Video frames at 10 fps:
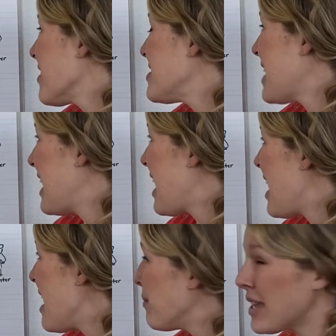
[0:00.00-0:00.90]
data,
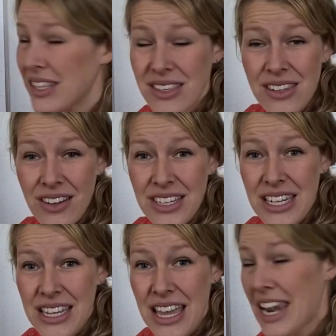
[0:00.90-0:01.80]
and we can start,
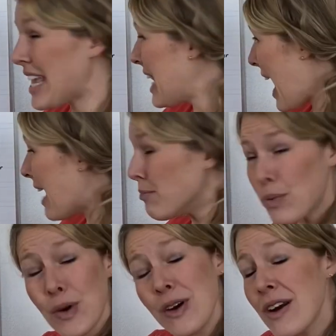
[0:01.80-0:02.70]
and I can add
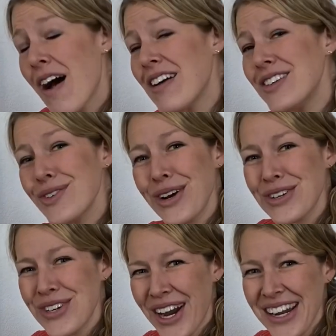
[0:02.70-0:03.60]
more onto our
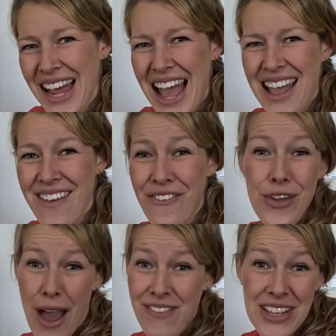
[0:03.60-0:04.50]
chart. If you
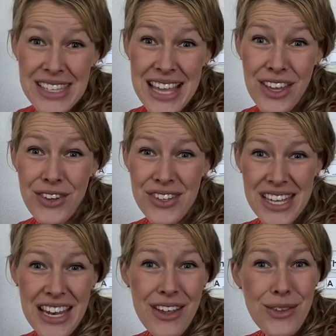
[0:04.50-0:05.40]
haven't sent yours
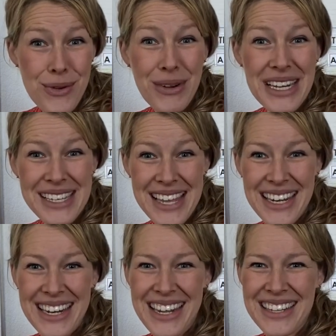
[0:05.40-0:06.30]
in and you want to send
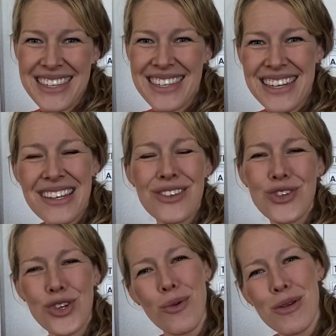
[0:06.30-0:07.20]
it in still and
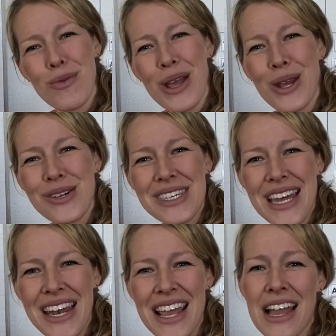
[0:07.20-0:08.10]
show me what you're
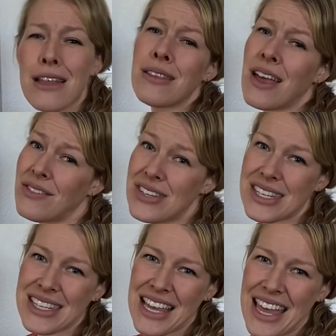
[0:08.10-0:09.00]
studying, I'd love to
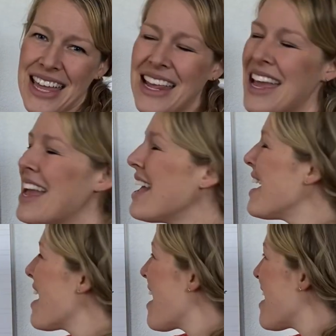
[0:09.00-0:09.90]
see it.
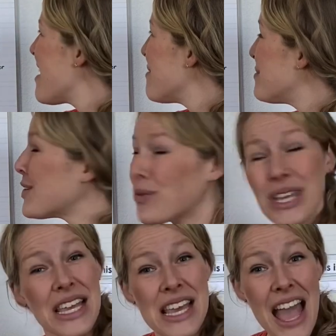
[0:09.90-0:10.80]
So
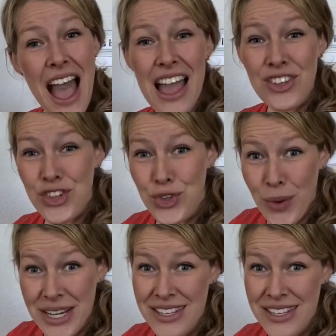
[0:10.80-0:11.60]
enjoy